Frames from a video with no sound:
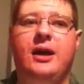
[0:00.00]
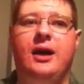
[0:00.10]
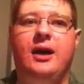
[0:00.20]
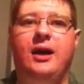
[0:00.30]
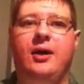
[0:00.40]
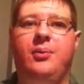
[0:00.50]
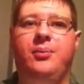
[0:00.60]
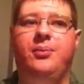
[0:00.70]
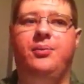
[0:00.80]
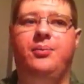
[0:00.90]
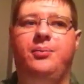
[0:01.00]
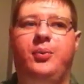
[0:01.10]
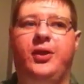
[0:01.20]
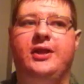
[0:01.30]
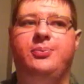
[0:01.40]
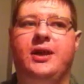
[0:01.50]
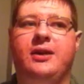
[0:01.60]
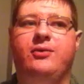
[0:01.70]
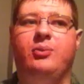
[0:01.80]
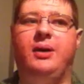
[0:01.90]
Um, but that's
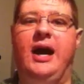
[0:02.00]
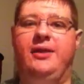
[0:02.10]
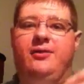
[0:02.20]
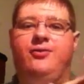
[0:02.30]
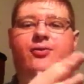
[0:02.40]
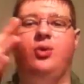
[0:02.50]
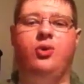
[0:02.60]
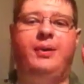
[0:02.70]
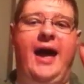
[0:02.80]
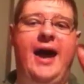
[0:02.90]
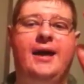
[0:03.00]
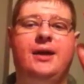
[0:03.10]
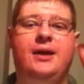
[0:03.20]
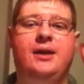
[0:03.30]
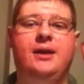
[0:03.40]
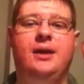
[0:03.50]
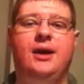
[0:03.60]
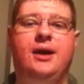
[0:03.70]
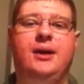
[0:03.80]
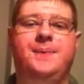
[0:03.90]
because if you buy the full pack
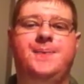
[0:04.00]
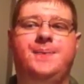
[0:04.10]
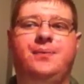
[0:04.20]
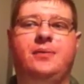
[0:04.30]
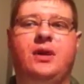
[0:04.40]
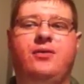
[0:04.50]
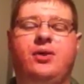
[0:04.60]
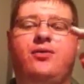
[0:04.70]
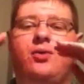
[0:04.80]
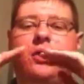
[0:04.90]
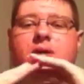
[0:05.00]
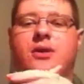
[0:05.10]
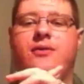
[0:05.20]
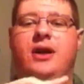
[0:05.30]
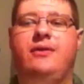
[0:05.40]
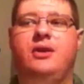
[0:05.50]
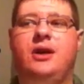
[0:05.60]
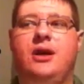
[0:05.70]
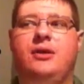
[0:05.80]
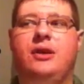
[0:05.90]
for the $400 to
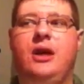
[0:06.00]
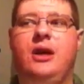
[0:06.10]
$500,